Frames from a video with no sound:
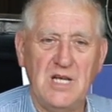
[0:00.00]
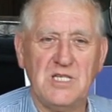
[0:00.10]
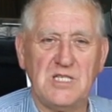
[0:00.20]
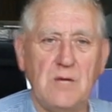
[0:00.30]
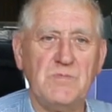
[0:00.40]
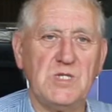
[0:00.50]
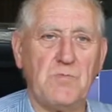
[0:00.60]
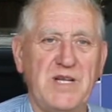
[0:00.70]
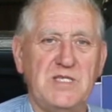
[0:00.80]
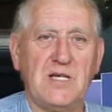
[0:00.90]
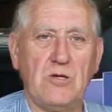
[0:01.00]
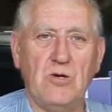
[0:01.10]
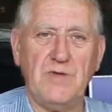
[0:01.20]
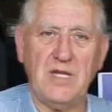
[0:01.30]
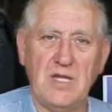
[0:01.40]
some splits to go
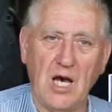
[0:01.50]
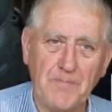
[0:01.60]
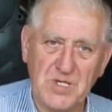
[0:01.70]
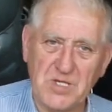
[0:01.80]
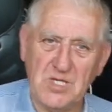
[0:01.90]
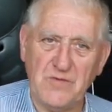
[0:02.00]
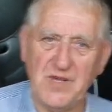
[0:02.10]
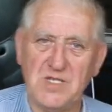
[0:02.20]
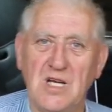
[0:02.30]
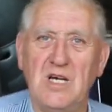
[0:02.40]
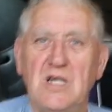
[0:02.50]
over the upper surface